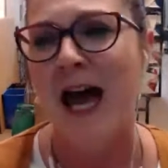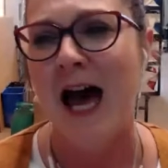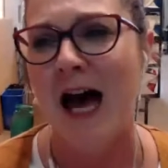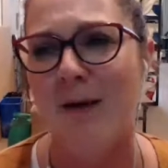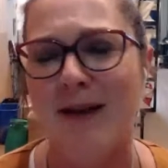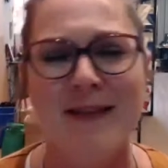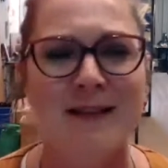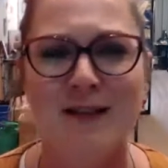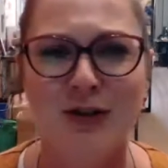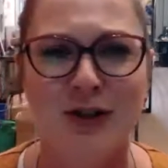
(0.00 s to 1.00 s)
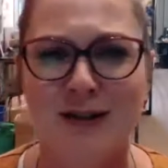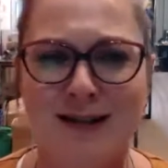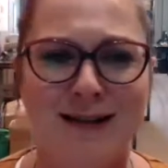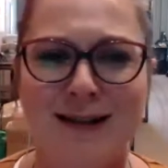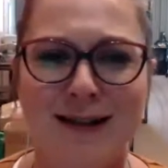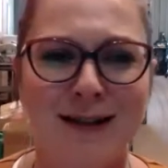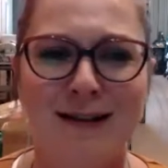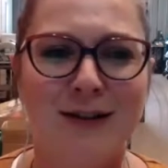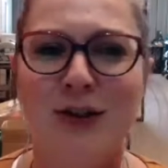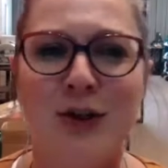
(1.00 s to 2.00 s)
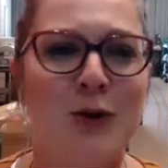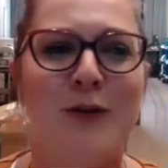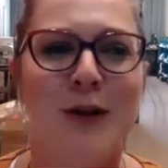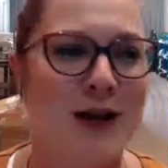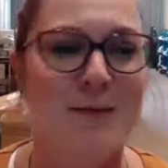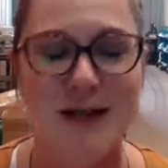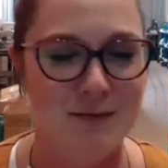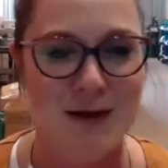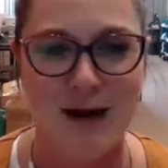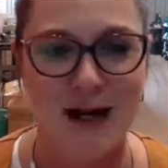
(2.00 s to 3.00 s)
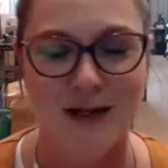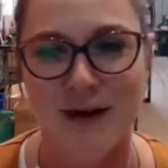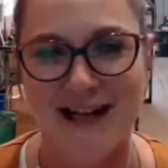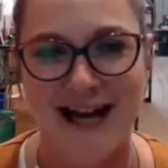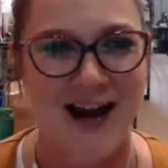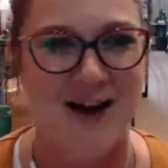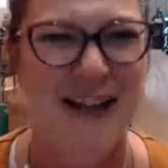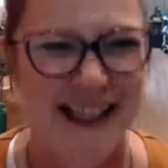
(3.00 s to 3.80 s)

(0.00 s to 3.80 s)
Um, and that's just two that are coming to my yeah. mind right now.